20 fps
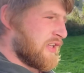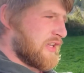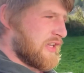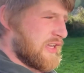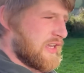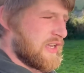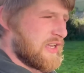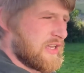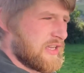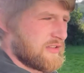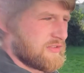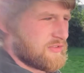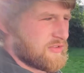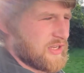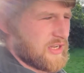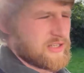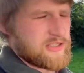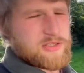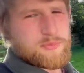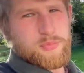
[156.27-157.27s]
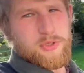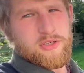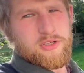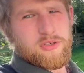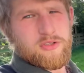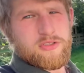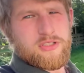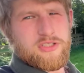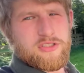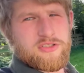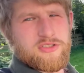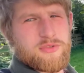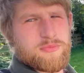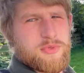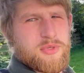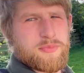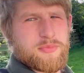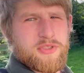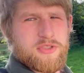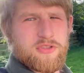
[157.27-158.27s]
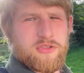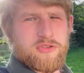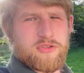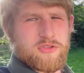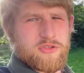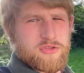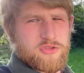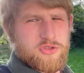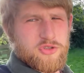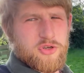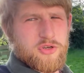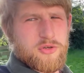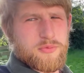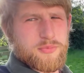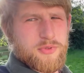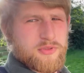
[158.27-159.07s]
The antibiotics seem to be doing their job.